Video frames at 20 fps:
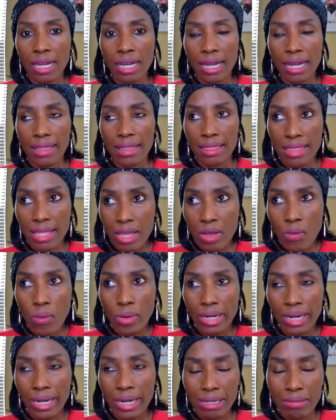I think
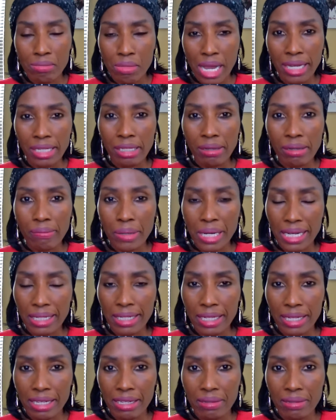what I admire about
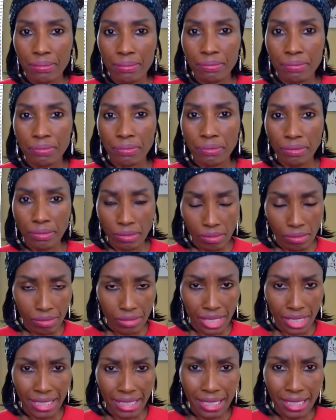him
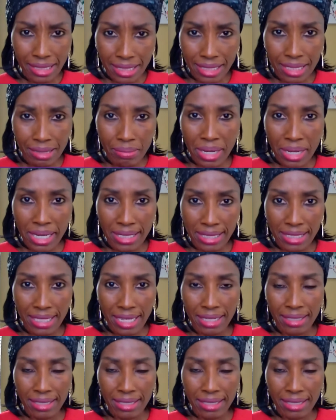is his mindset,